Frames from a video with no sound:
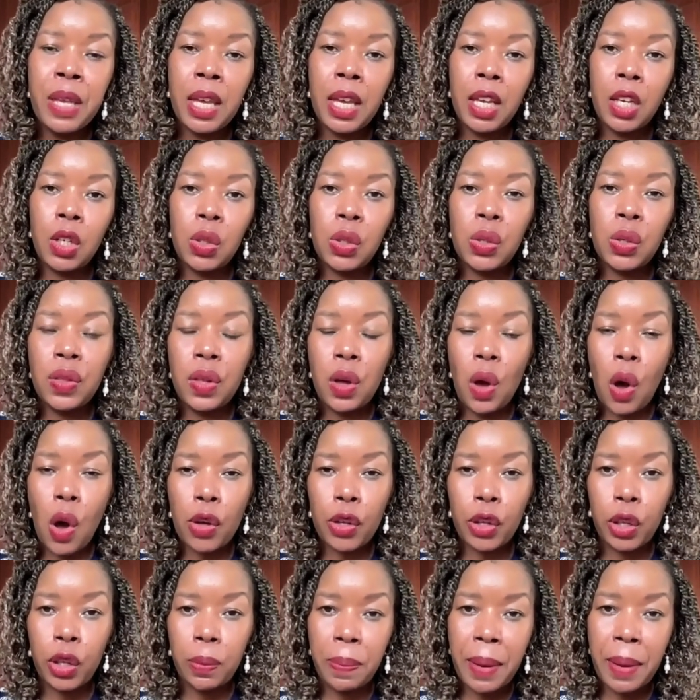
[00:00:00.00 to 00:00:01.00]
into the
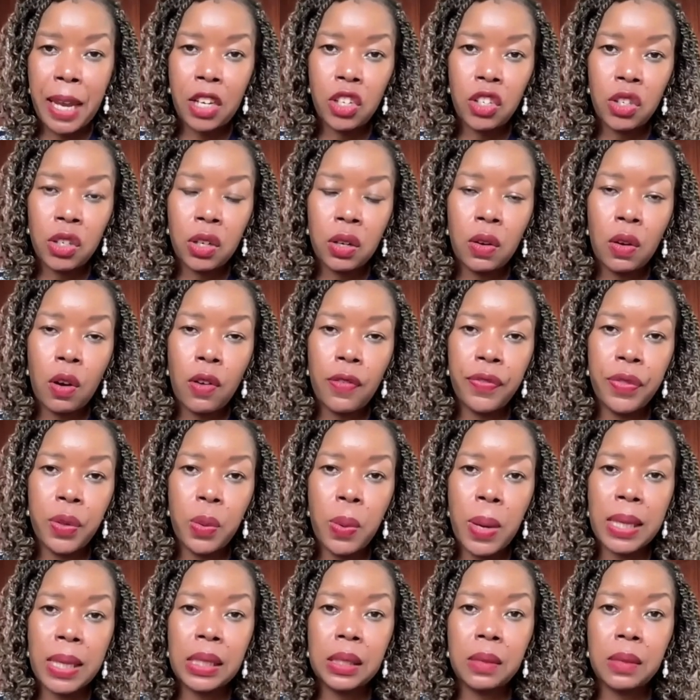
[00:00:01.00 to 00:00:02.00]
occupation of the
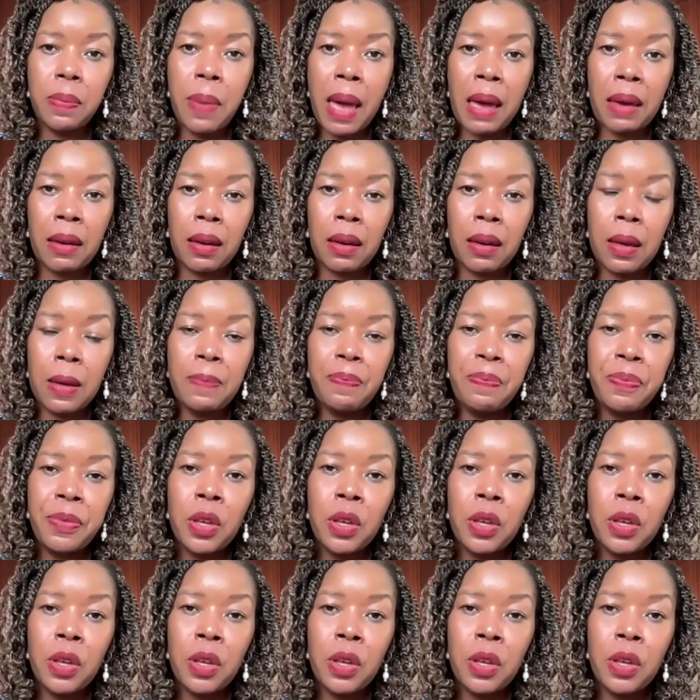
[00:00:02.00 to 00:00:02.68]
West Bank,